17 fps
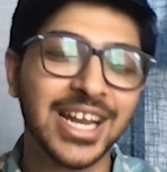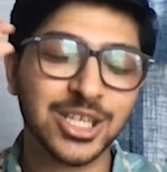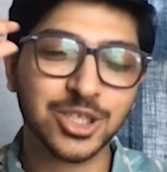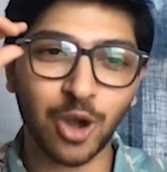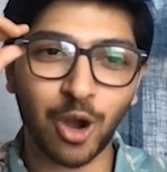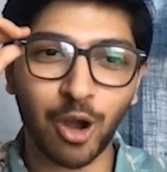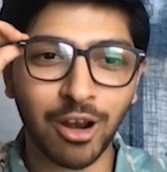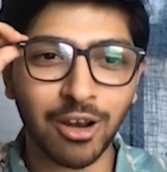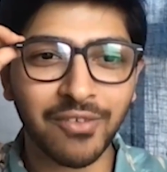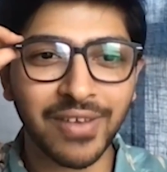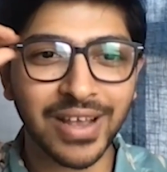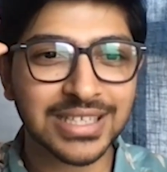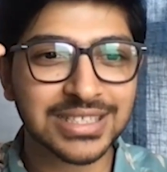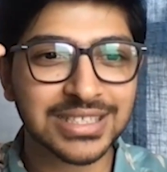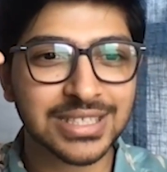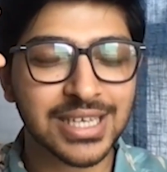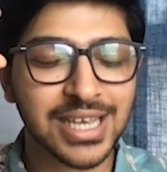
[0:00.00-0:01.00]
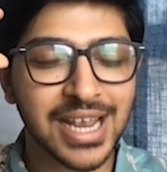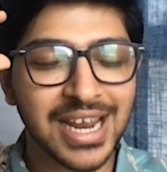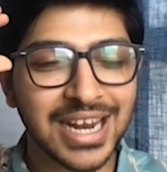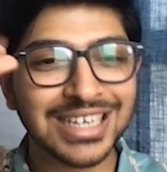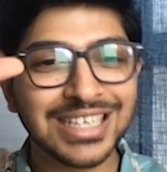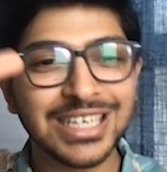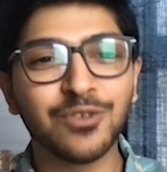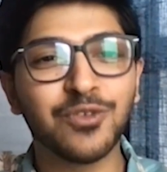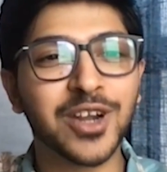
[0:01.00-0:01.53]
It's always
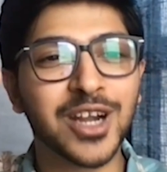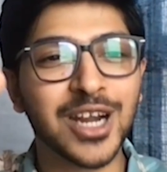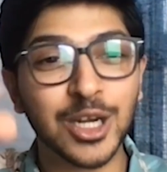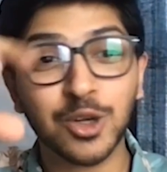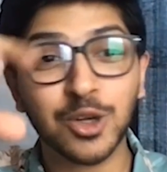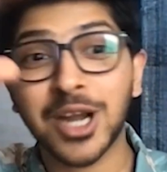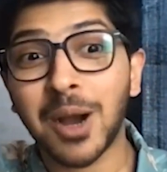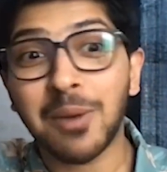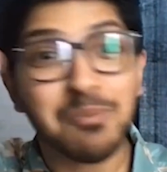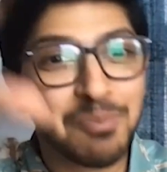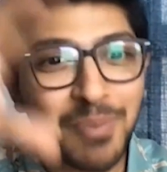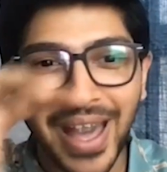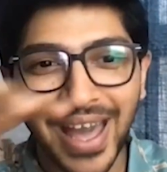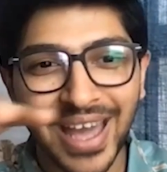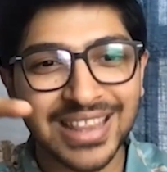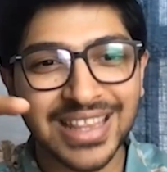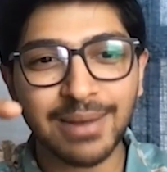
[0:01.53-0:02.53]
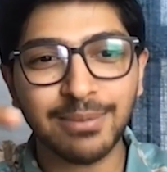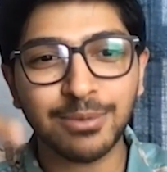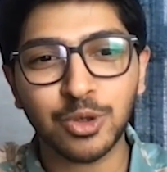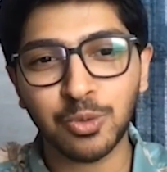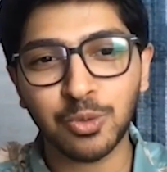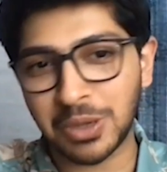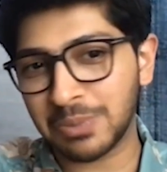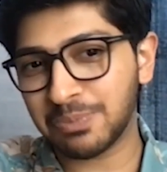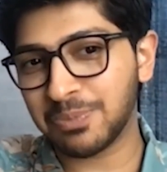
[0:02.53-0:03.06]
difficult to compare them to
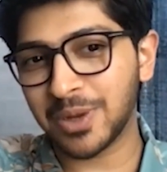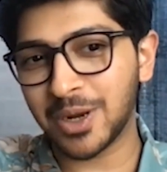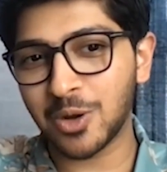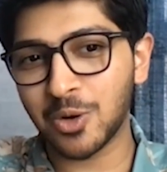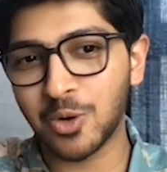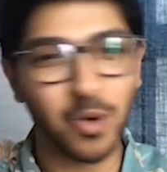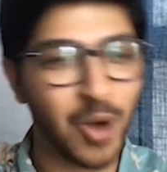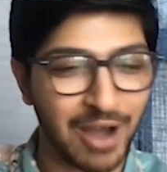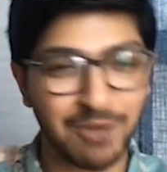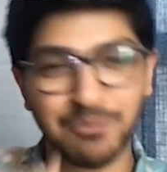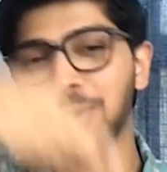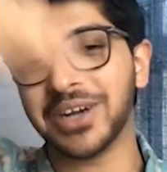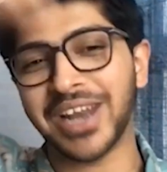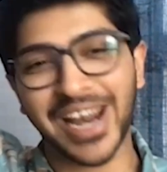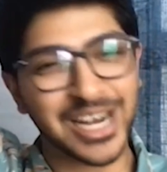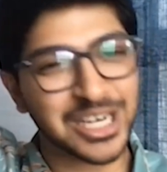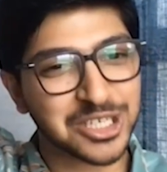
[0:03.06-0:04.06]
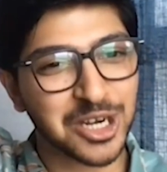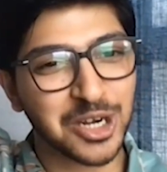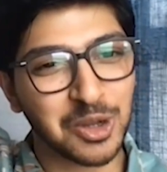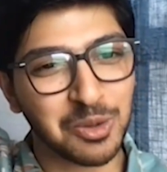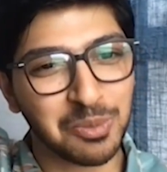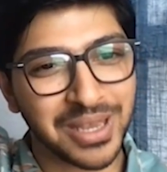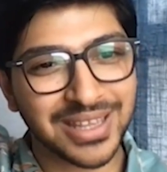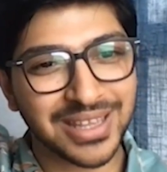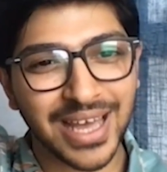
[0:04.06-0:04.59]
people who have potential to
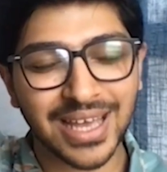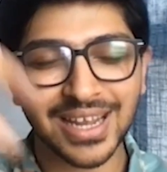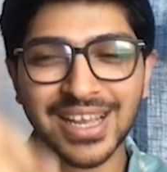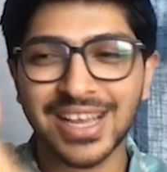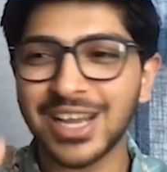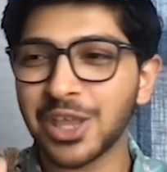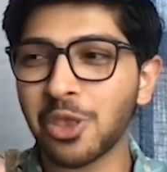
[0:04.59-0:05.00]
be there.